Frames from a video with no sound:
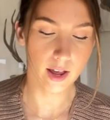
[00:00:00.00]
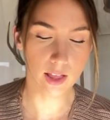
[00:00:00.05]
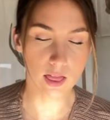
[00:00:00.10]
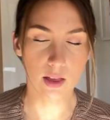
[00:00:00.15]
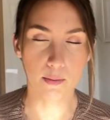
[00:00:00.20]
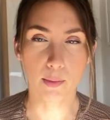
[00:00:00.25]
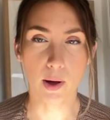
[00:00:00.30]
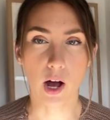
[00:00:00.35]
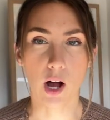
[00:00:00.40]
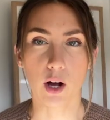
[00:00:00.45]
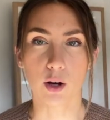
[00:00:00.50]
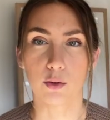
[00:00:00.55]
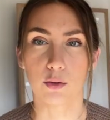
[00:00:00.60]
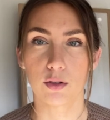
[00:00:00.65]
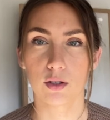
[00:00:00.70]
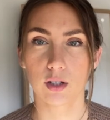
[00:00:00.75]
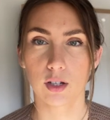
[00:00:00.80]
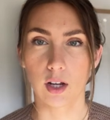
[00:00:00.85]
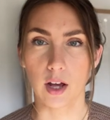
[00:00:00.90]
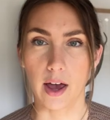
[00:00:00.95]
in the
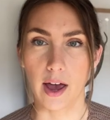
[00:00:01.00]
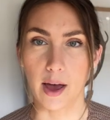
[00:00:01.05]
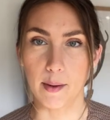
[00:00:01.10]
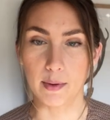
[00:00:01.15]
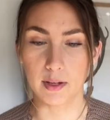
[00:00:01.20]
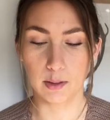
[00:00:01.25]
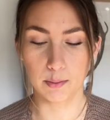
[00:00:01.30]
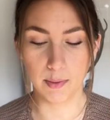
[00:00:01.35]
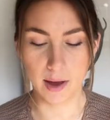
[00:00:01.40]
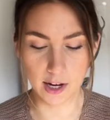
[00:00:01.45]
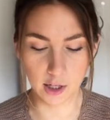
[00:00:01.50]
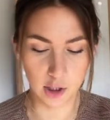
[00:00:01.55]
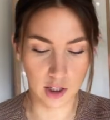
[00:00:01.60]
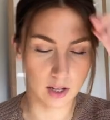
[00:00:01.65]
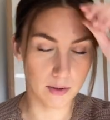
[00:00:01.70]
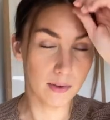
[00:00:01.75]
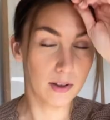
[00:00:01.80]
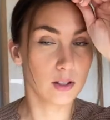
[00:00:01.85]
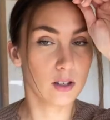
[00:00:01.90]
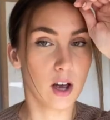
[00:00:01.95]
post, especially
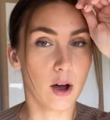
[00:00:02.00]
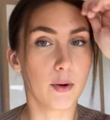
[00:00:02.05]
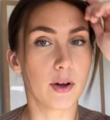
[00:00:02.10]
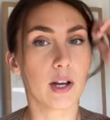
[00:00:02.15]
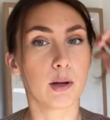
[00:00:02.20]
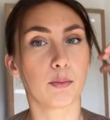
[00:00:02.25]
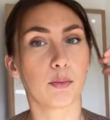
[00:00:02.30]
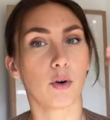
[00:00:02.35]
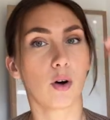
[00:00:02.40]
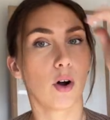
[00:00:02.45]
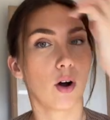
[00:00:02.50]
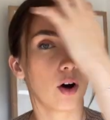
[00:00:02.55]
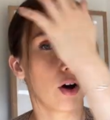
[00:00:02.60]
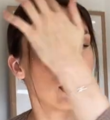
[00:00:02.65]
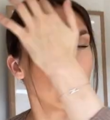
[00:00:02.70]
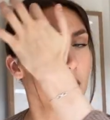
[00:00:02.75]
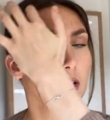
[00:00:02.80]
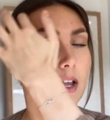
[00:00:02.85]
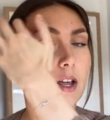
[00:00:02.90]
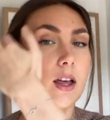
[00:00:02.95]
if it's going
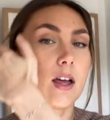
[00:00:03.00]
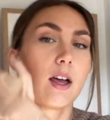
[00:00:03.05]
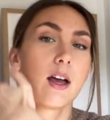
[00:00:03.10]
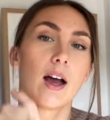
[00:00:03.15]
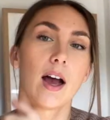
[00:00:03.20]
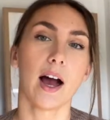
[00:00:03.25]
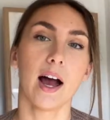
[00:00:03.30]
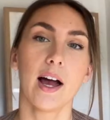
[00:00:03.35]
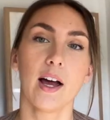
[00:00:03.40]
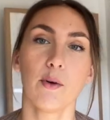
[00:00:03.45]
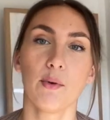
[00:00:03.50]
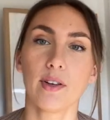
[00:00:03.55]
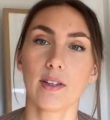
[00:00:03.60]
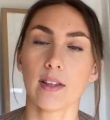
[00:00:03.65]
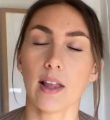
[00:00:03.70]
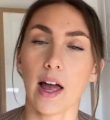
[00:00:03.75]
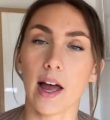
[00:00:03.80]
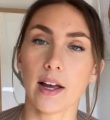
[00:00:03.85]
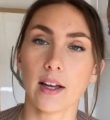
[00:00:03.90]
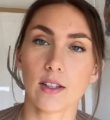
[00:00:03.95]
abroad, I always
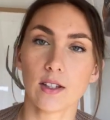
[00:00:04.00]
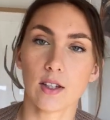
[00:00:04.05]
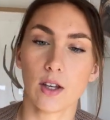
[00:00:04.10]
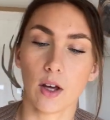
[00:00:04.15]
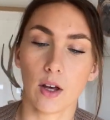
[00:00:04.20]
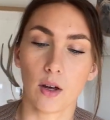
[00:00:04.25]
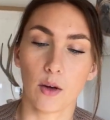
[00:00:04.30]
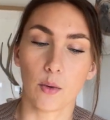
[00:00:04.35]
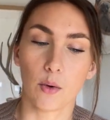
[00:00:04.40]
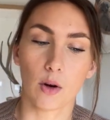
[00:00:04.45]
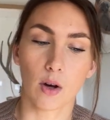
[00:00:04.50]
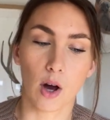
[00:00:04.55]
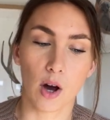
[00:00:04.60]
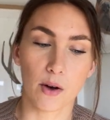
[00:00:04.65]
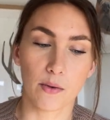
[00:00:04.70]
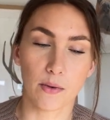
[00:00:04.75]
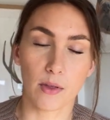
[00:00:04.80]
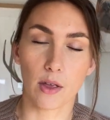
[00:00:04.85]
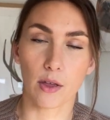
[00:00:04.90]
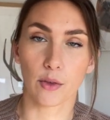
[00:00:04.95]
like to
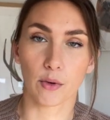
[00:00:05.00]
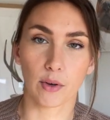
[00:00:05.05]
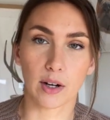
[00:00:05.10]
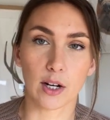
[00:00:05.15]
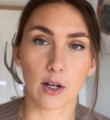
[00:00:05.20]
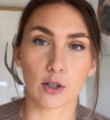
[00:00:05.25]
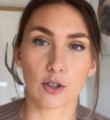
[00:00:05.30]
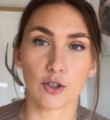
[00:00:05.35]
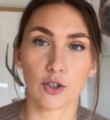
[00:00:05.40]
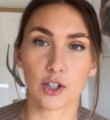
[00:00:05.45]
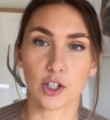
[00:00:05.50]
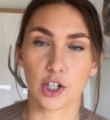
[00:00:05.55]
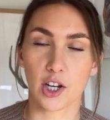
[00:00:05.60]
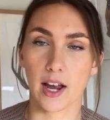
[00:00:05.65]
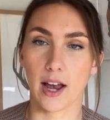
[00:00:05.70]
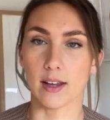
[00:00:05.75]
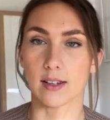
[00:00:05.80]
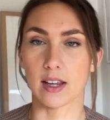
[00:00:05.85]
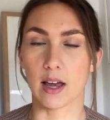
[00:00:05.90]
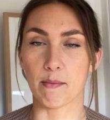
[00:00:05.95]
go for the 300
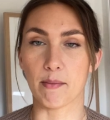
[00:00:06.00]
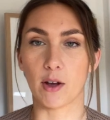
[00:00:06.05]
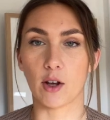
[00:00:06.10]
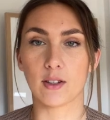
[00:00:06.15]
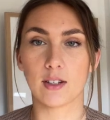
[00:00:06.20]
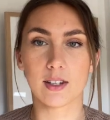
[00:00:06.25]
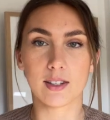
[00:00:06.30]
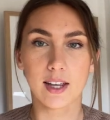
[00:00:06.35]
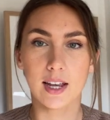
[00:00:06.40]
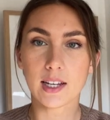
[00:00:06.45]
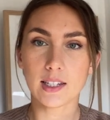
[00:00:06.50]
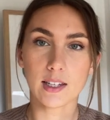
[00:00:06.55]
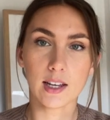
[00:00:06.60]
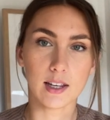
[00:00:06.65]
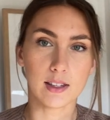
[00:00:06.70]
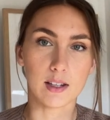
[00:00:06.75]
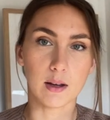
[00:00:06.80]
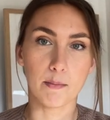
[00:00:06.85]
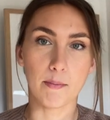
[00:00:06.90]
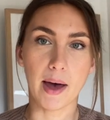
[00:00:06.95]
GSM because it's
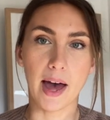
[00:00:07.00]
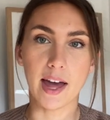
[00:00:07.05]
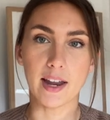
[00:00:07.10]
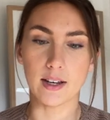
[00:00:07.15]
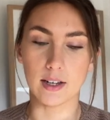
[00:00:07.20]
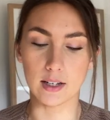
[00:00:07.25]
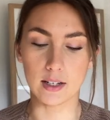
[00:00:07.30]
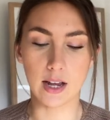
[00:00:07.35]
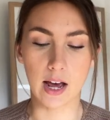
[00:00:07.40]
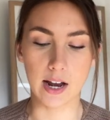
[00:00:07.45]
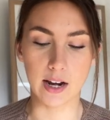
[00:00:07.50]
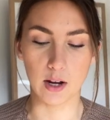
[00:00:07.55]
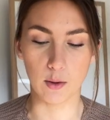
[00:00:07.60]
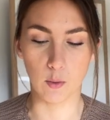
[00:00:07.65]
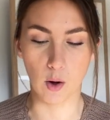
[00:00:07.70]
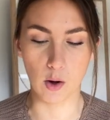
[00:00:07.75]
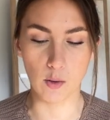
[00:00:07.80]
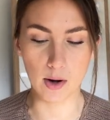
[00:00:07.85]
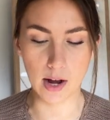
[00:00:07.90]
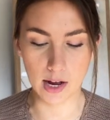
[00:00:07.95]
easier to bend and it
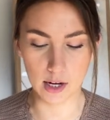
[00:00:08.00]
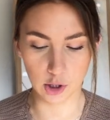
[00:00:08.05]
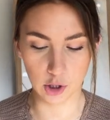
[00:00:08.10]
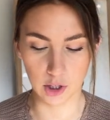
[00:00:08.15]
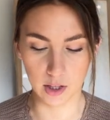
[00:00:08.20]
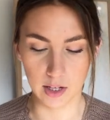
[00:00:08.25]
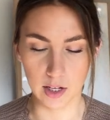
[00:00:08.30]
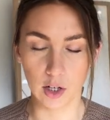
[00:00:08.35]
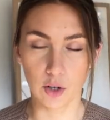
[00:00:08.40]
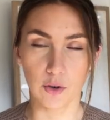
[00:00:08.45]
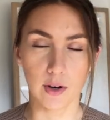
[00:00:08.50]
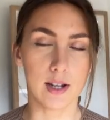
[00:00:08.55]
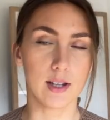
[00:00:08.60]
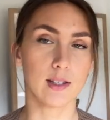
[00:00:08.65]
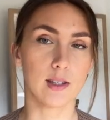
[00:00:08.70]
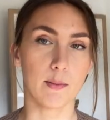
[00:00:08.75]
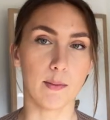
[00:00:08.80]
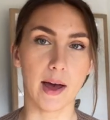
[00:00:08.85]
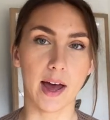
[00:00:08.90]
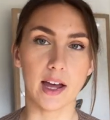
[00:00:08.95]
won't actually crease
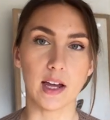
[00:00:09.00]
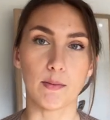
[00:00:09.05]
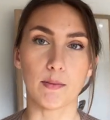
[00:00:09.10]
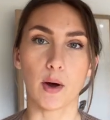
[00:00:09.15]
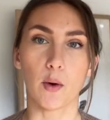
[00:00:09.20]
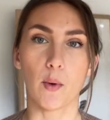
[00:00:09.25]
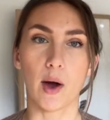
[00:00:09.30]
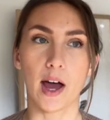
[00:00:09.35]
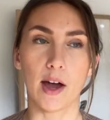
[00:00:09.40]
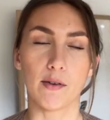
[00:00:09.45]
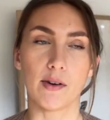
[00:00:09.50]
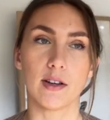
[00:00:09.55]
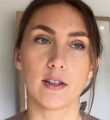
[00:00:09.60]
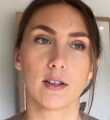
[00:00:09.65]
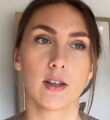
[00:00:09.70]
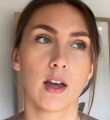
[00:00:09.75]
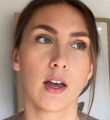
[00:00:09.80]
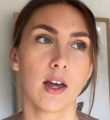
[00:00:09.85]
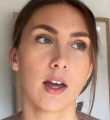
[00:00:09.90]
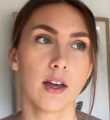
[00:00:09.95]
the paper,
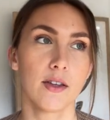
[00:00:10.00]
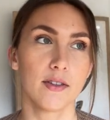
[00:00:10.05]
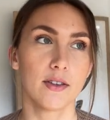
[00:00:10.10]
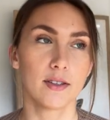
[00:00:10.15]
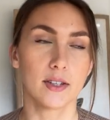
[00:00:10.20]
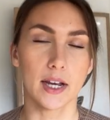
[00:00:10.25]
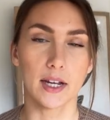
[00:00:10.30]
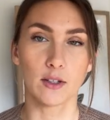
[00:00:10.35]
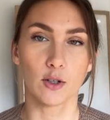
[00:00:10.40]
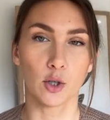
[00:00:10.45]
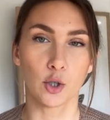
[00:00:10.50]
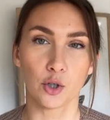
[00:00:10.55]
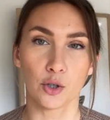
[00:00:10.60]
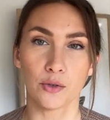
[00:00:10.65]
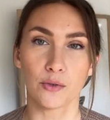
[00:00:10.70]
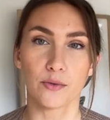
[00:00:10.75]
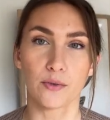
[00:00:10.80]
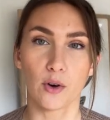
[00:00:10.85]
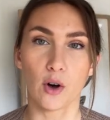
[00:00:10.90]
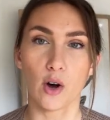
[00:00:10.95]
whereas the
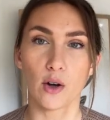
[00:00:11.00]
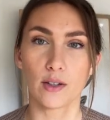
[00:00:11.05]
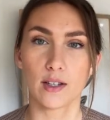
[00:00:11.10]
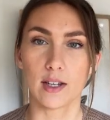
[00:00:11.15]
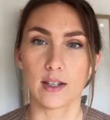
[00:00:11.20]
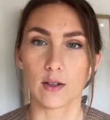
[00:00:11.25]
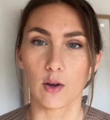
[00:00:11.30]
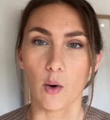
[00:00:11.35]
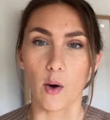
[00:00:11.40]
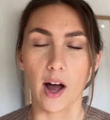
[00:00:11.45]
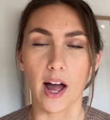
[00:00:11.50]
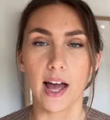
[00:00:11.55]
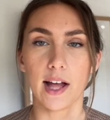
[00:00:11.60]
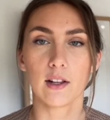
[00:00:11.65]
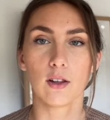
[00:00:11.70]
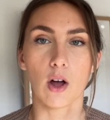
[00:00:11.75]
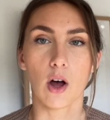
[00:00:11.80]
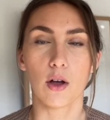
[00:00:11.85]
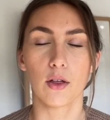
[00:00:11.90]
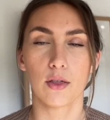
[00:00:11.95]
640 is quite a
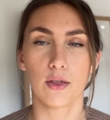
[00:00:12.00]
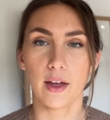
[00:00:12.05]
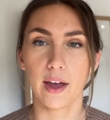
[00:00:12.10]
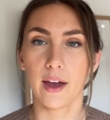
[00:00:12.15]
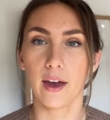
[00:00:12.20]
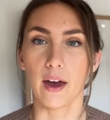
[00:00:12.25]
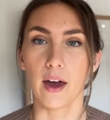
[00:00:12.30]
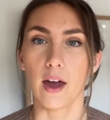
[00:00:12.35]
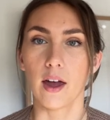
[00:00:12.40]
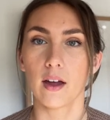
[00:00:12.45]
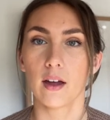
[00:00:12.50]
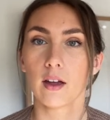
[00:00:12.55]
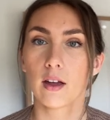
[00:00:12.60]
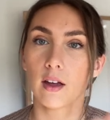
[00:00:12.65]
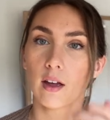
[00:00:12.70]
lot thicker,